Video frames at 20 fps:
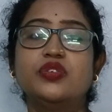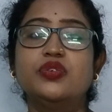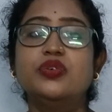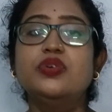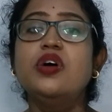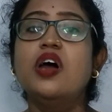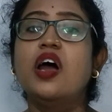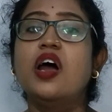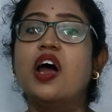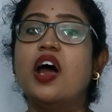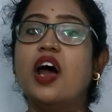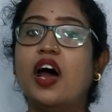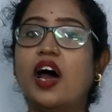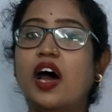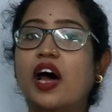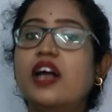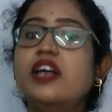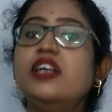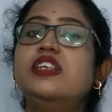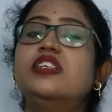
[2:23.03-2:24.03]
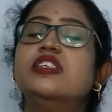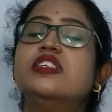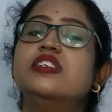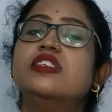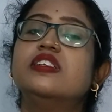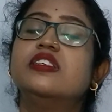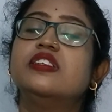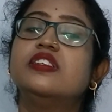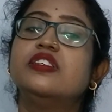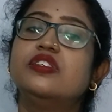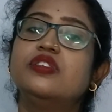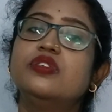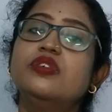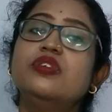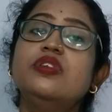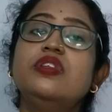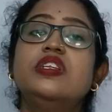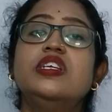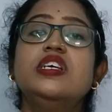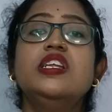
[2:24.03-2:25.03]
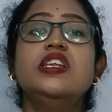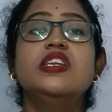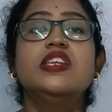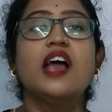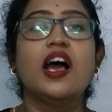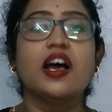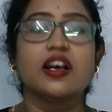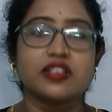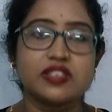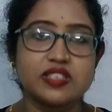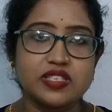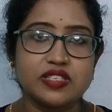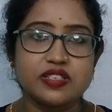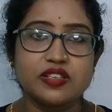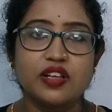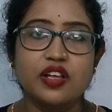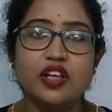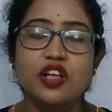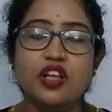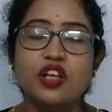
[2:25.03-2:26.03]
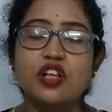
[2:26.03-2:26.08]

to heart to the lungs.